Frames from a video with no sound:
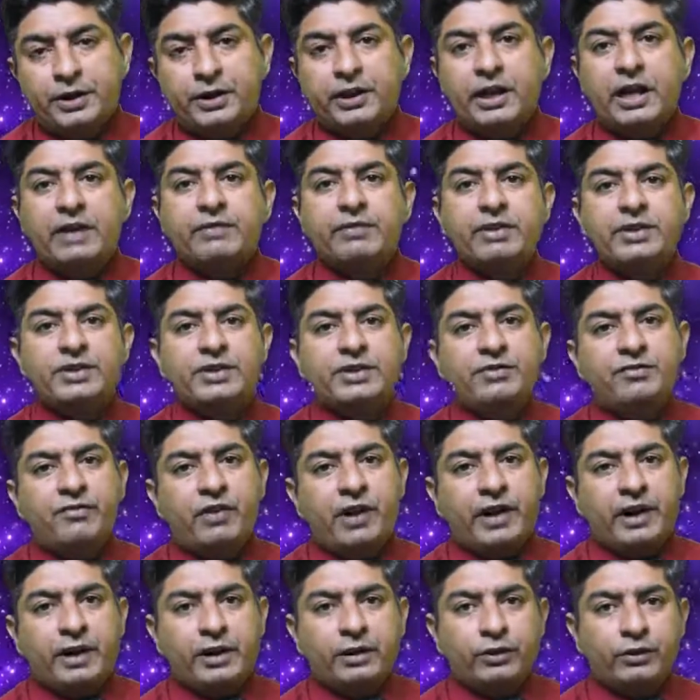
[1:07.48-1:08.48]

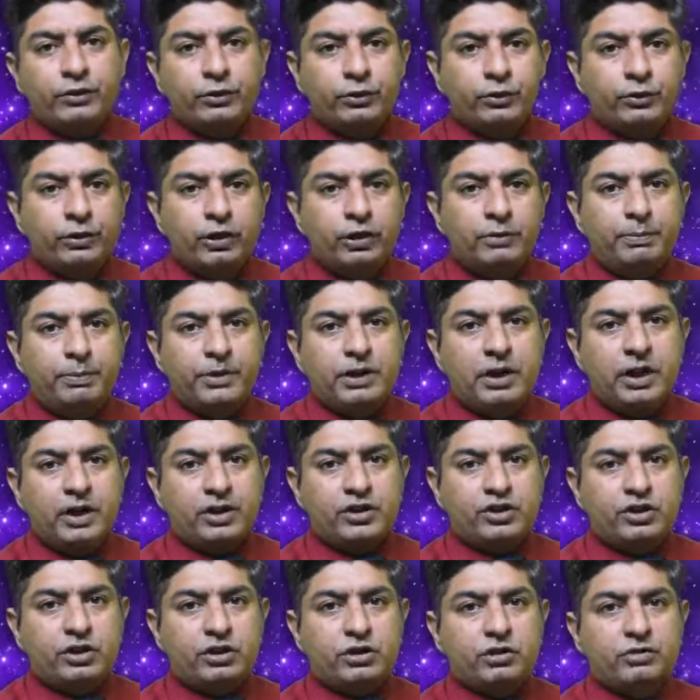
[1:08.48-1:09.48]
diversifying rural
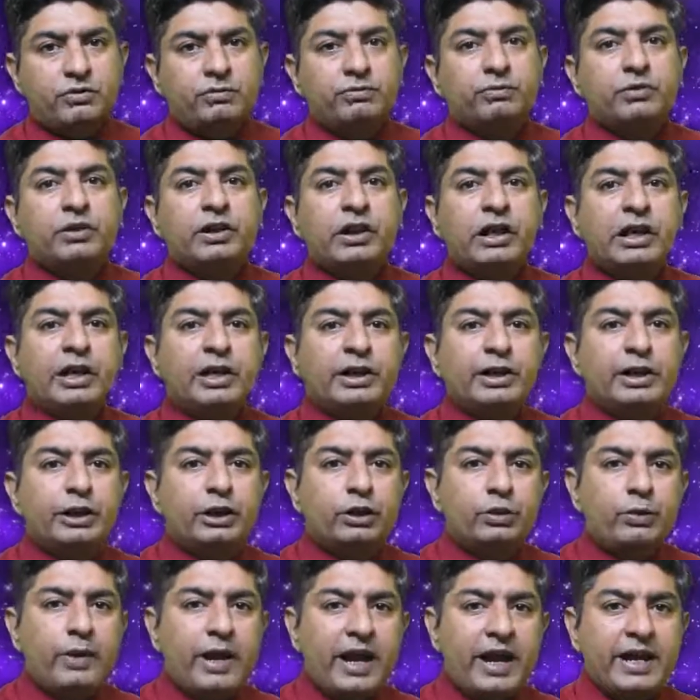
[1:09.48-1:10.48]
production related
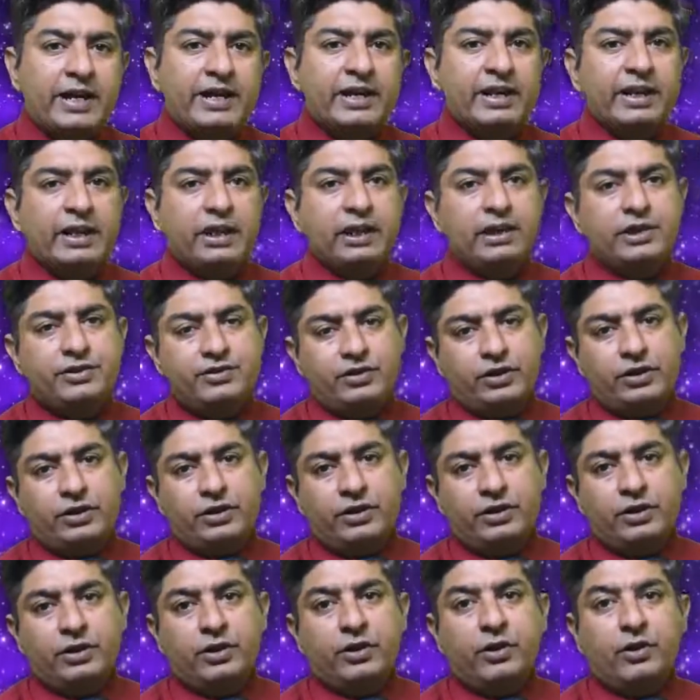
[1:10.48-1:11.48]
to
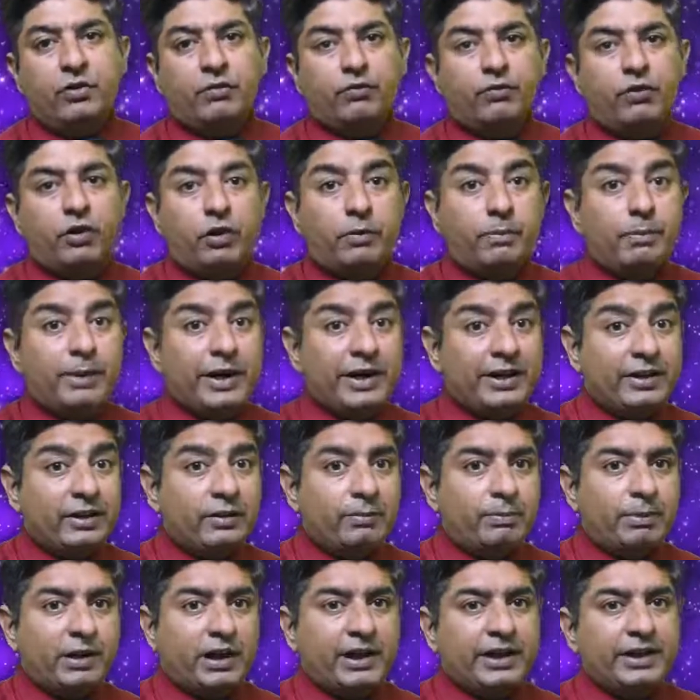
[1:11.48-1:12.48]
agriculture for better
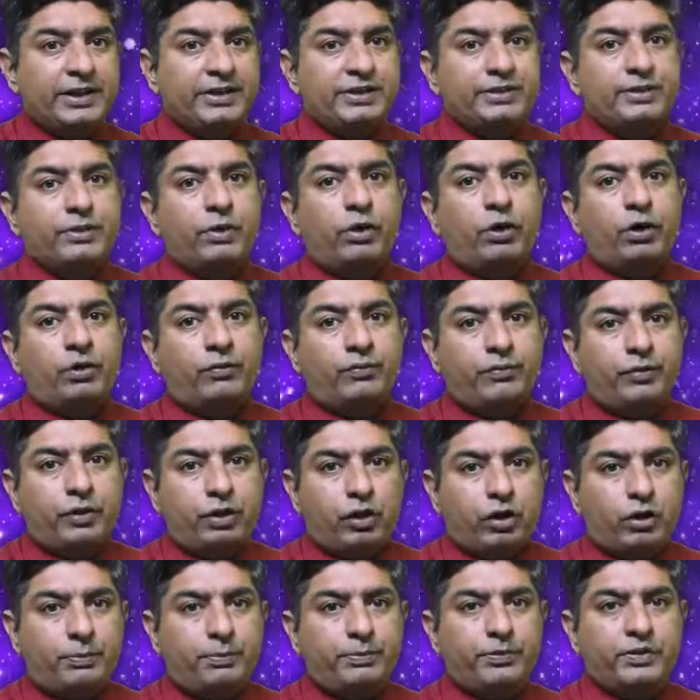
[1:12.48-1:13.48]
price of
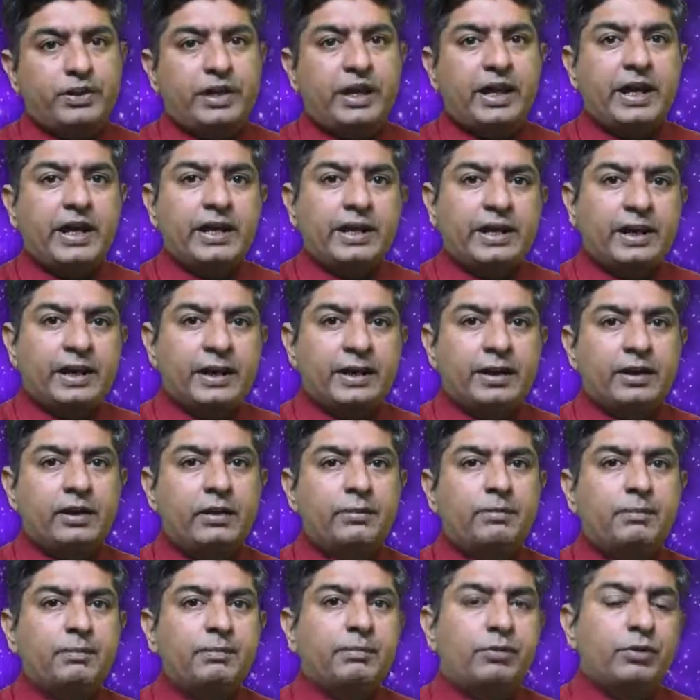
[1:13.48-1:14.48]
crops and
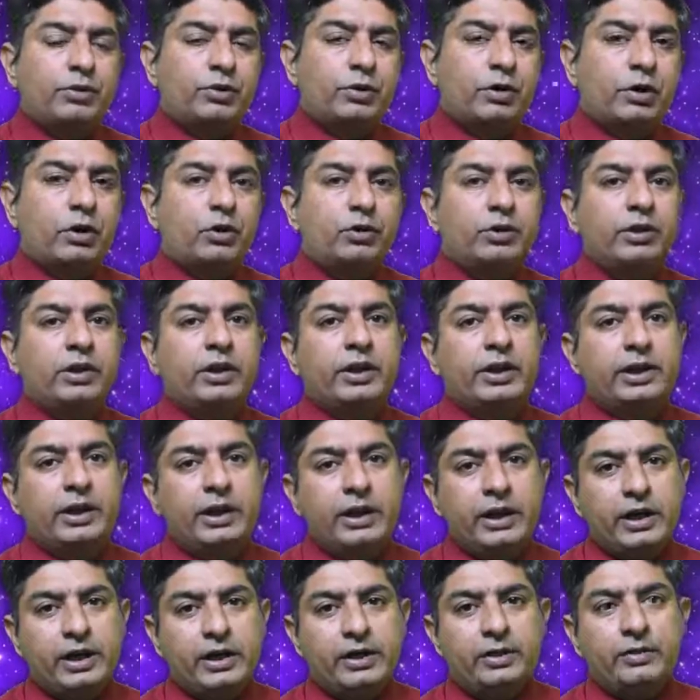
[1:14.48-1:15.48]
income throughout the
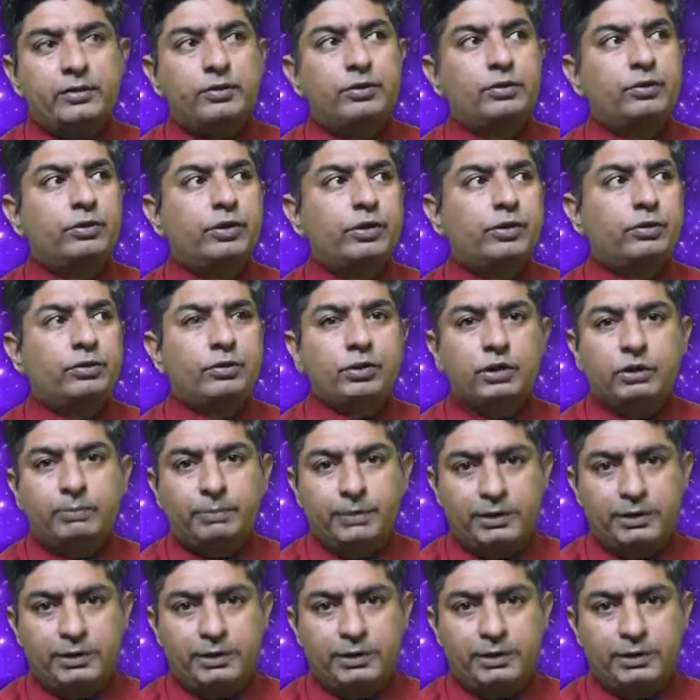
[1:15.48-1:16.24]
year to the rural